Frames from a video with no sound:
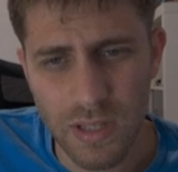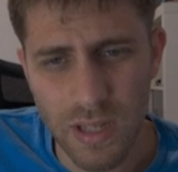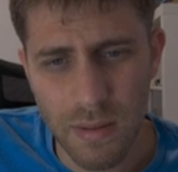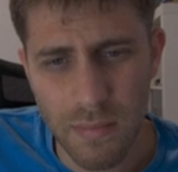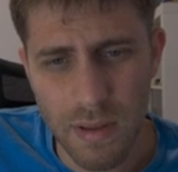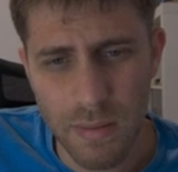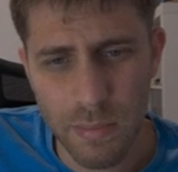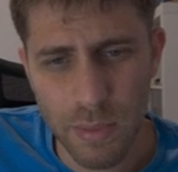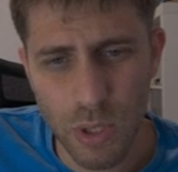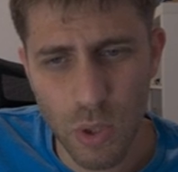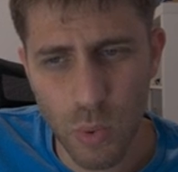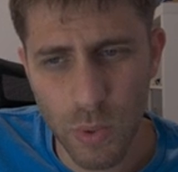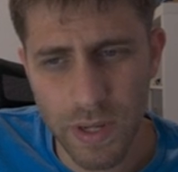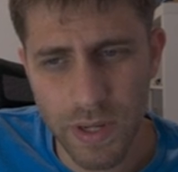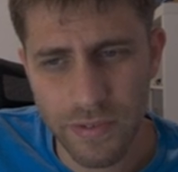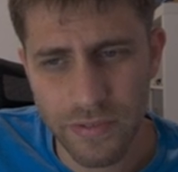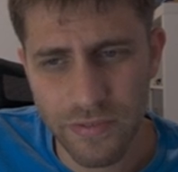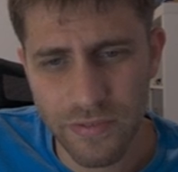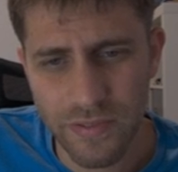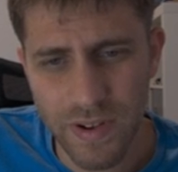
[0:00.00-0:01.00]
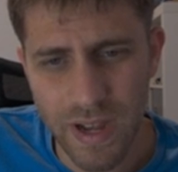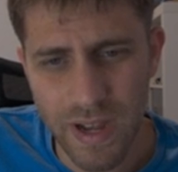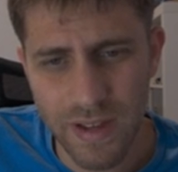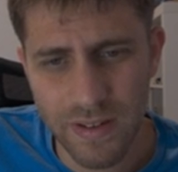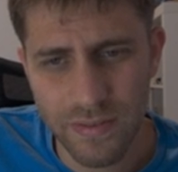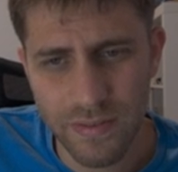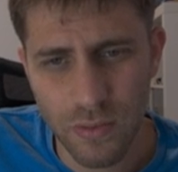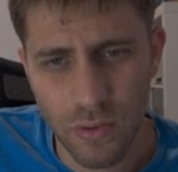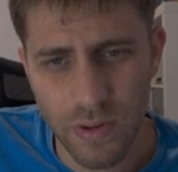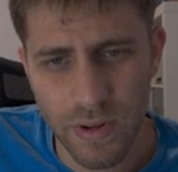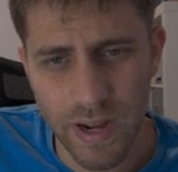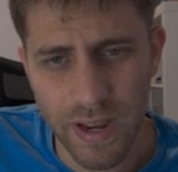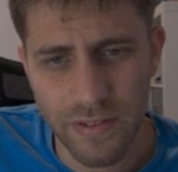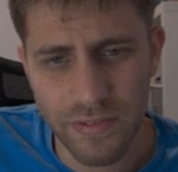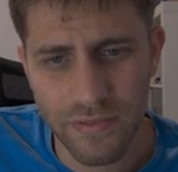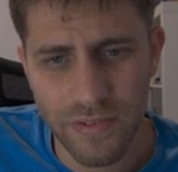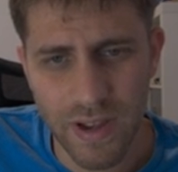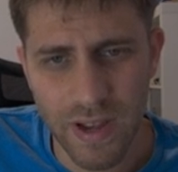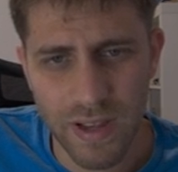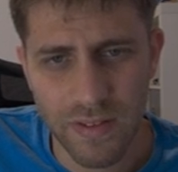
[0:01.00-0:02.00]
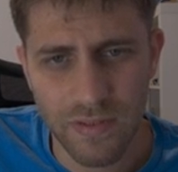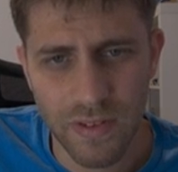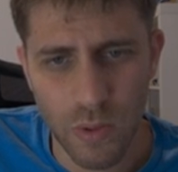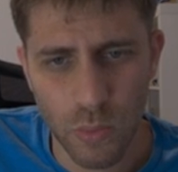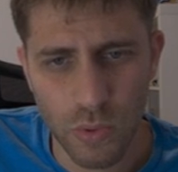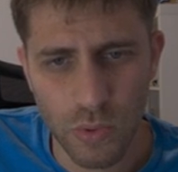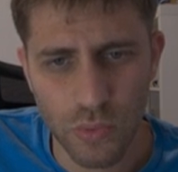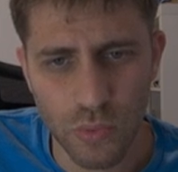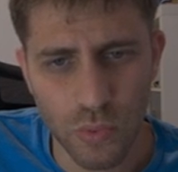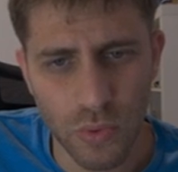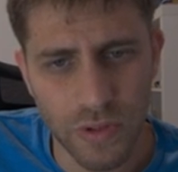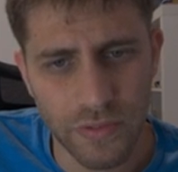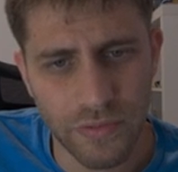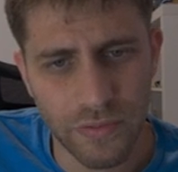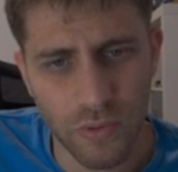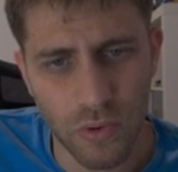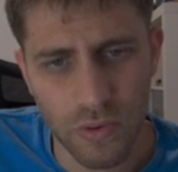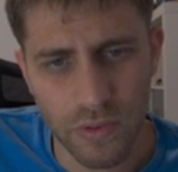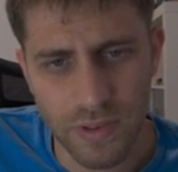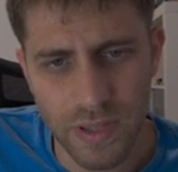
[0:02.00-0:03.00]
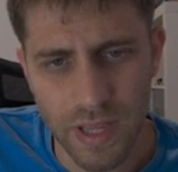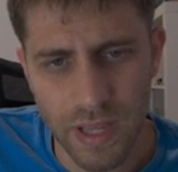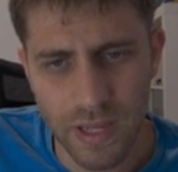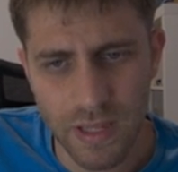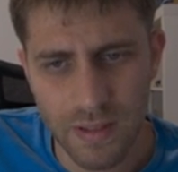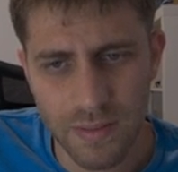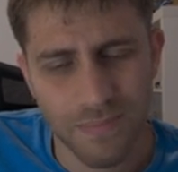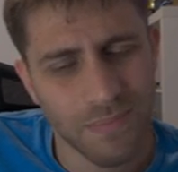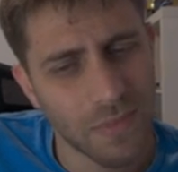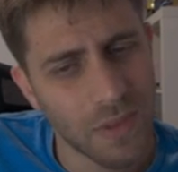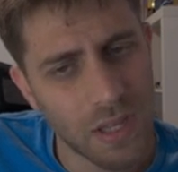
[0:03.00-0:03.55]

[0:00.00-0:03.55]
Yeah, maybe queen f5 or f5. Yeah, with rook e4 take.